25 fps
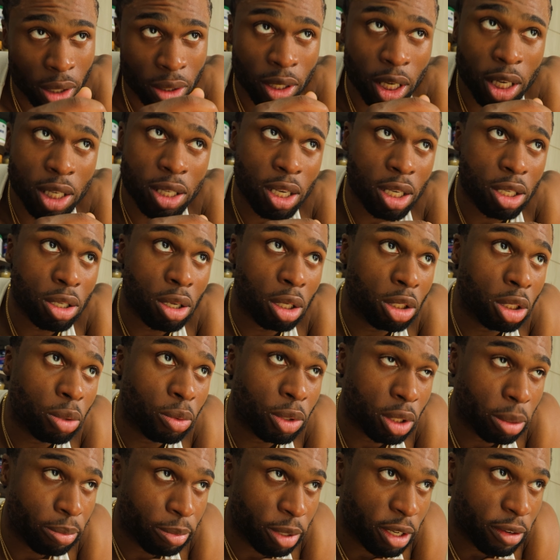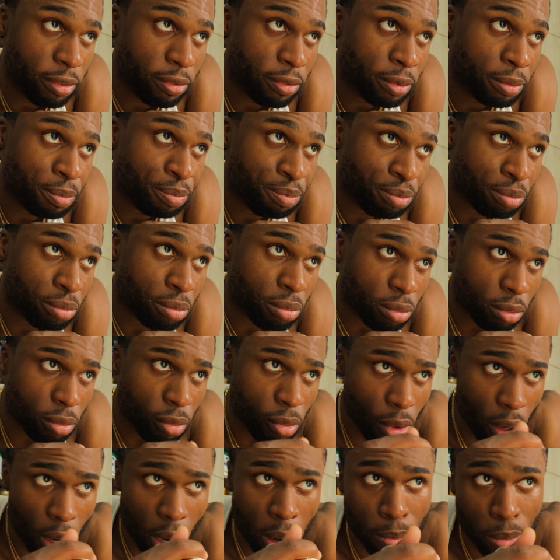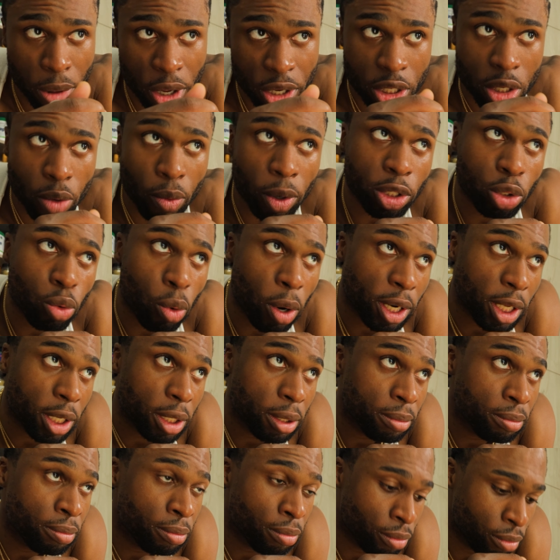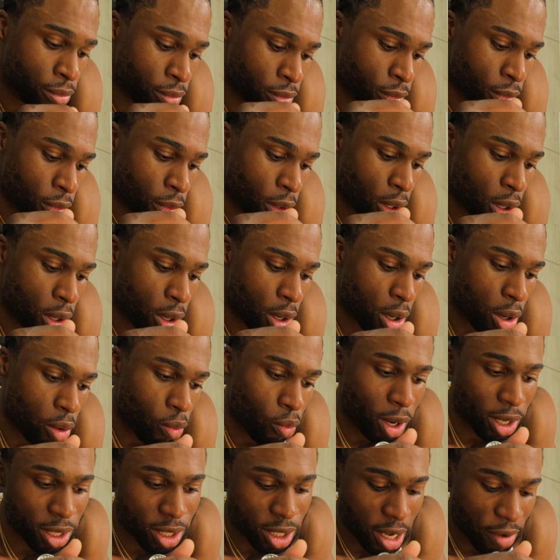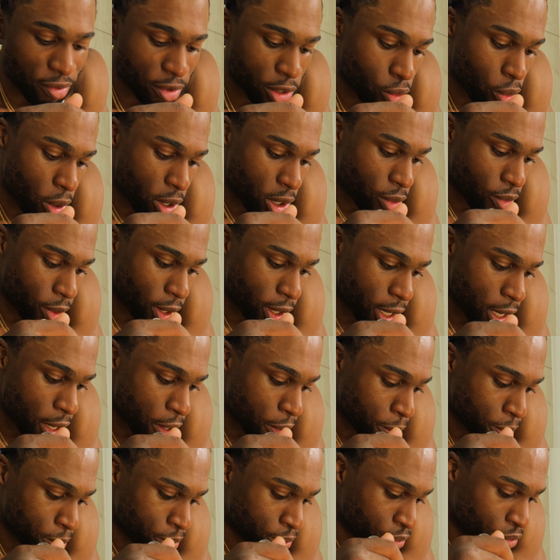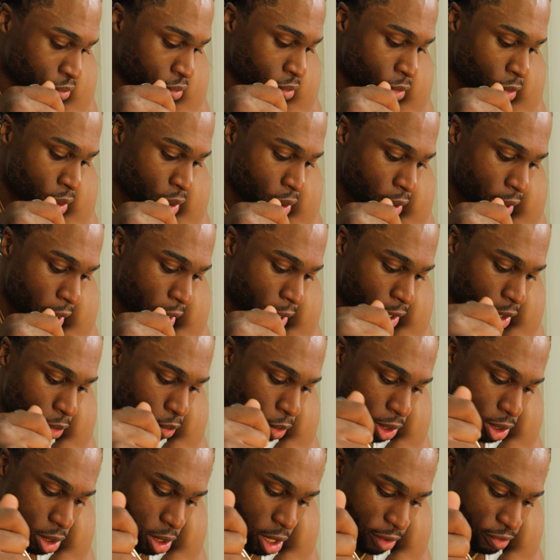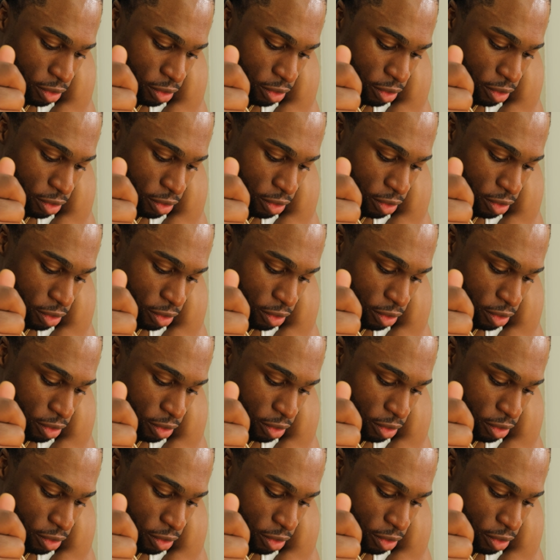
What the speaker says: Say 600 with the beef. Plus the 120. We're at 720 right now. And then what's